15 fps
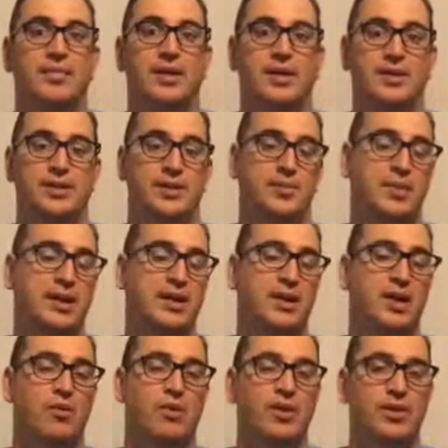is
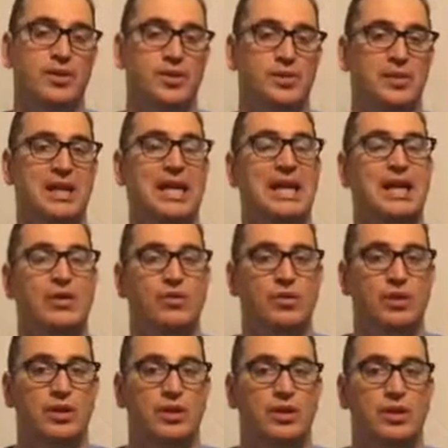depending on whether it should be
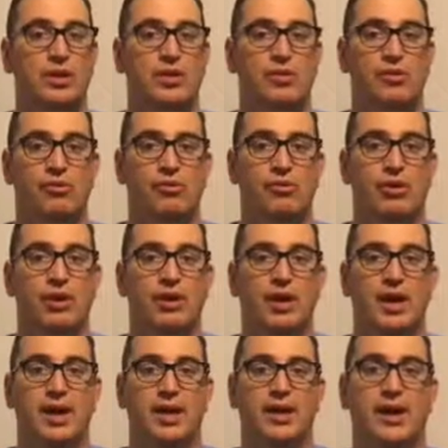annual
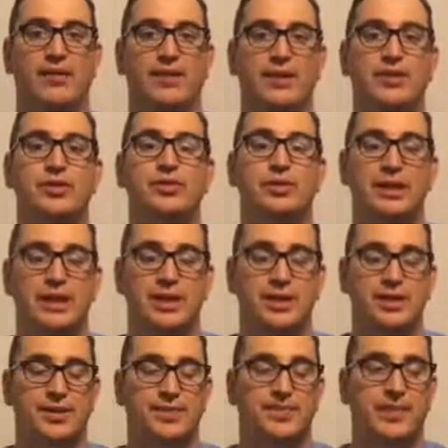or every 2
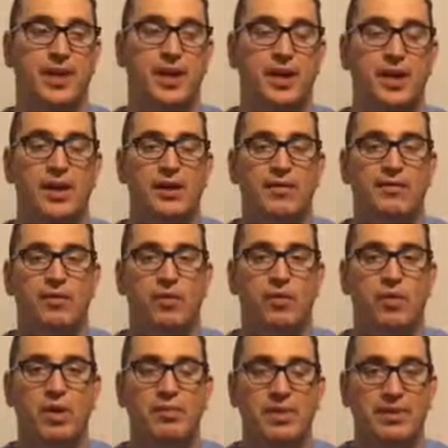years. For
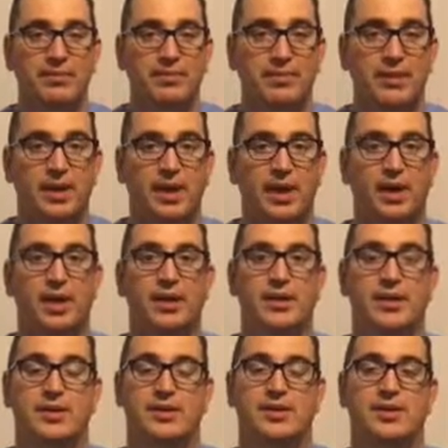women,
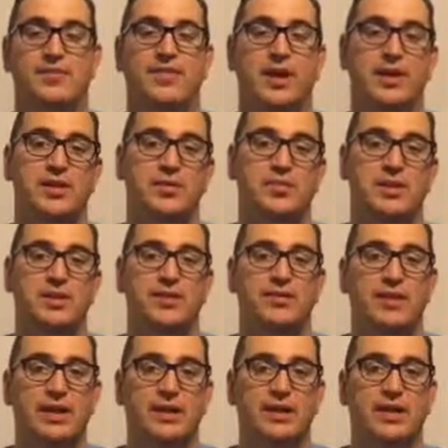it's very
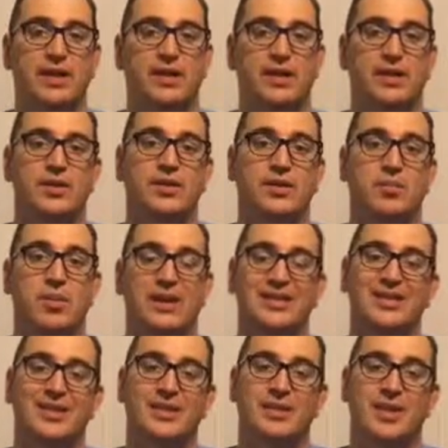specific that they do the
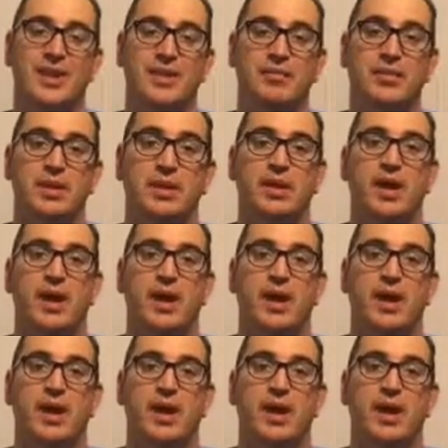breast exam